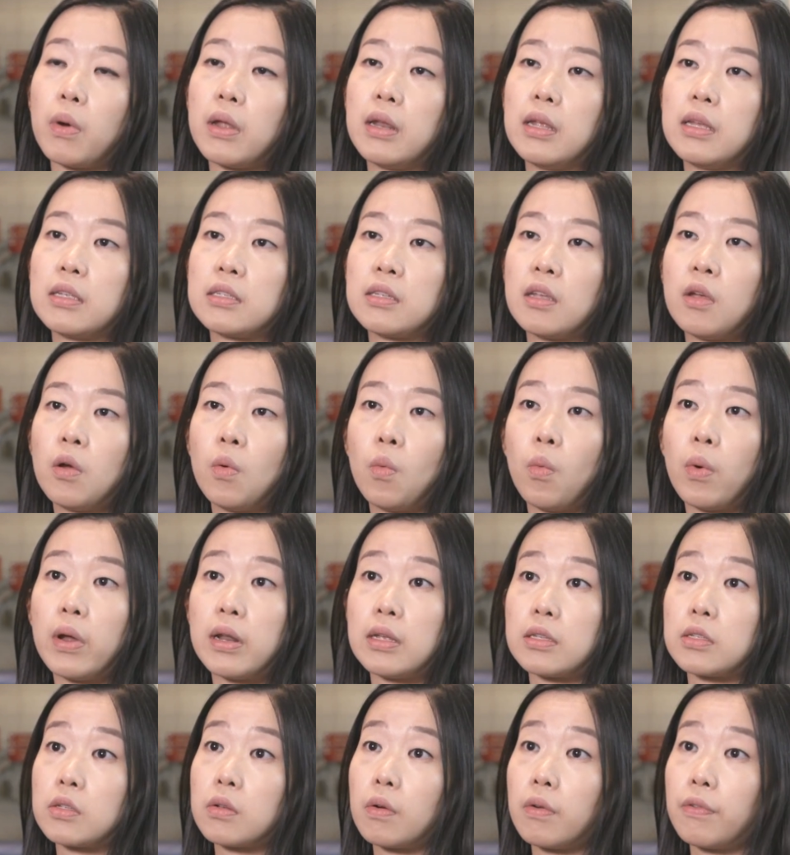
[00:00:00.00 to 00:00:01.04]
One is,
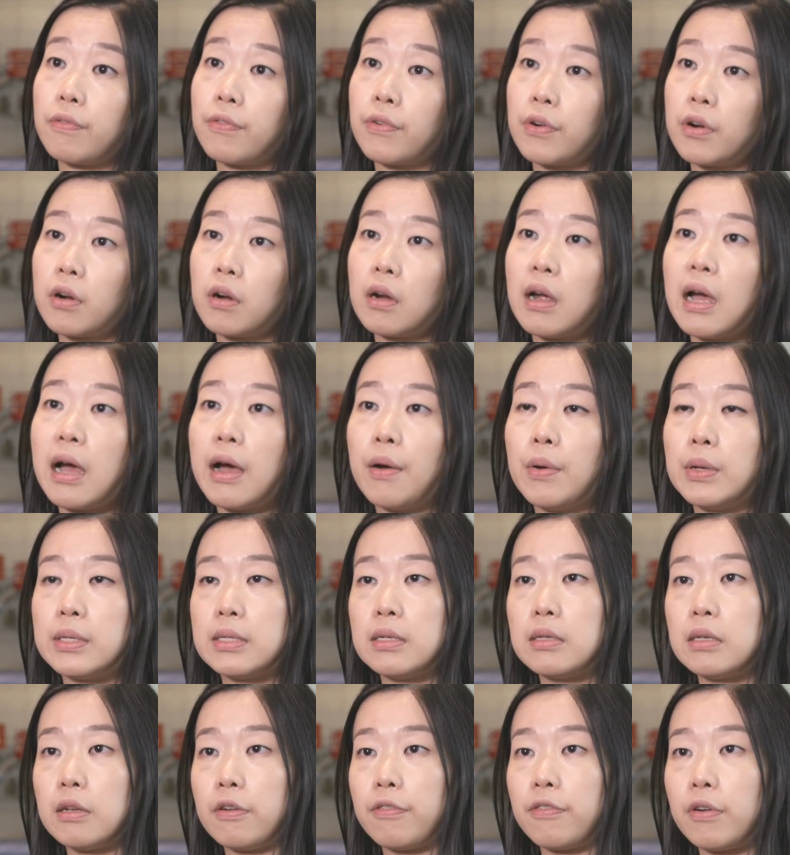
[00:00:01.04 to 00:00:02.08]
what is SOFR? How
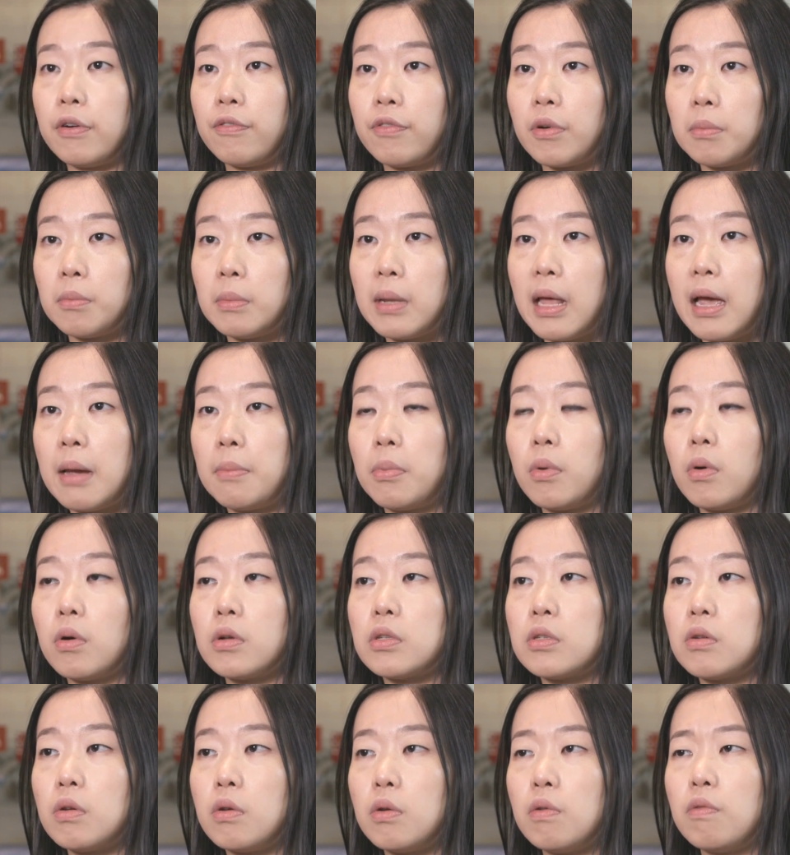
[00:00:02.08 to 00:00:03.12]
is it different from Libor?
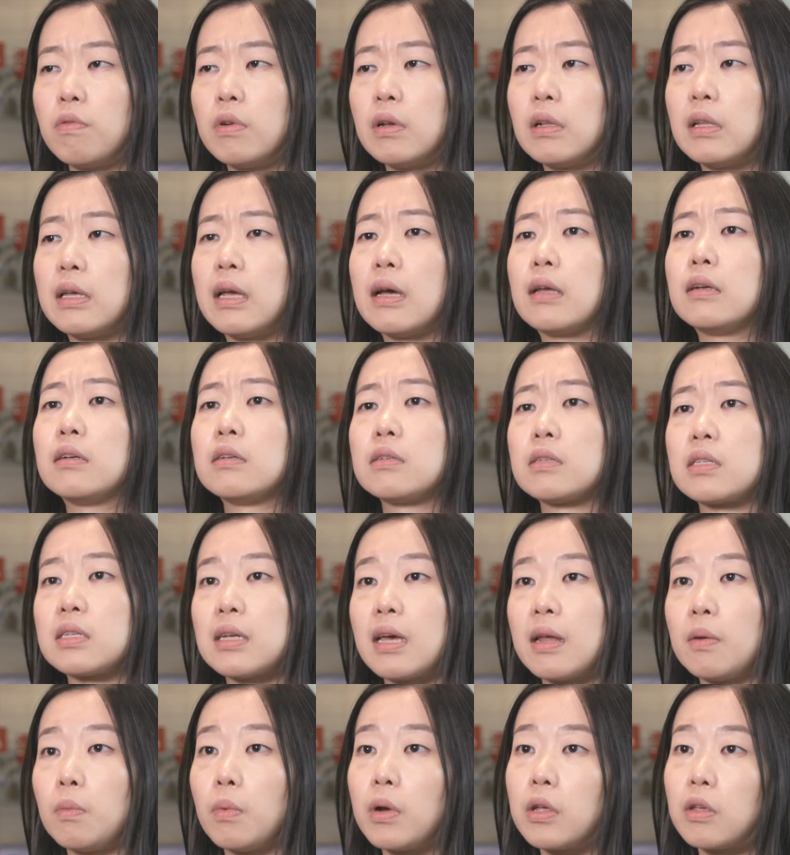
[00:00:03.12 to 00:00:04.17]
So you really
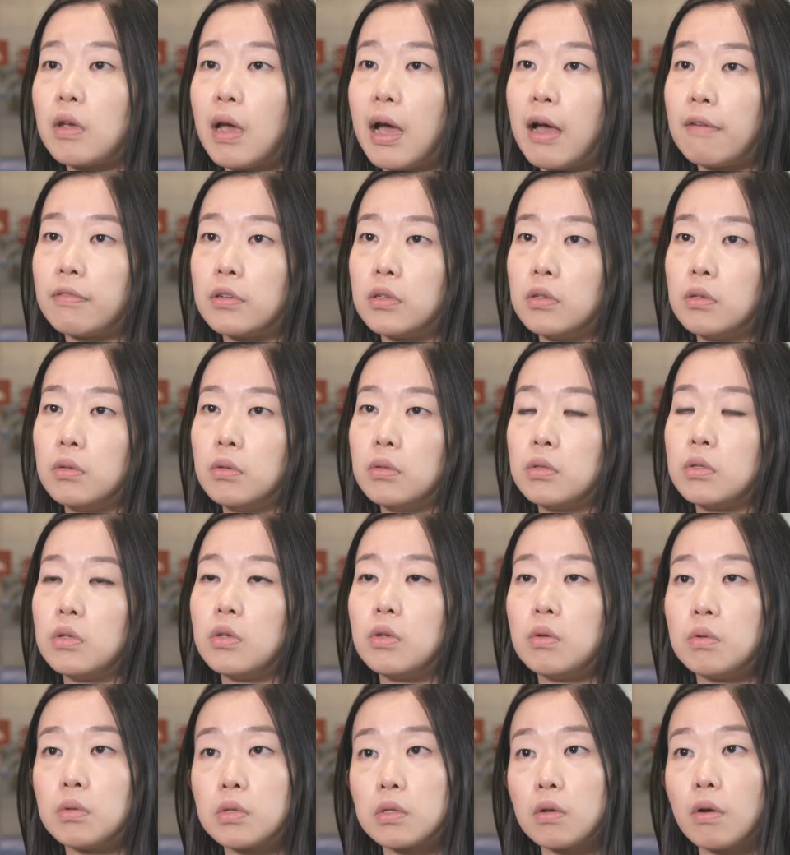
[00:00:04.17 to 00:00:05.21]
understand what you have to do to
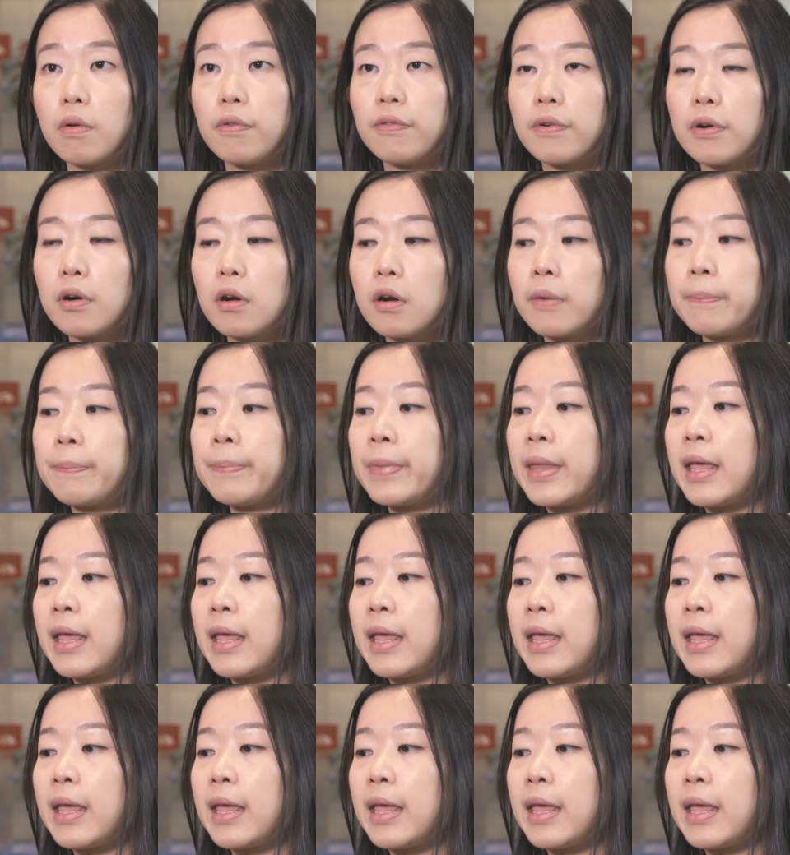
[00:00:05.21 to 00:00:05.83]
use SOFR.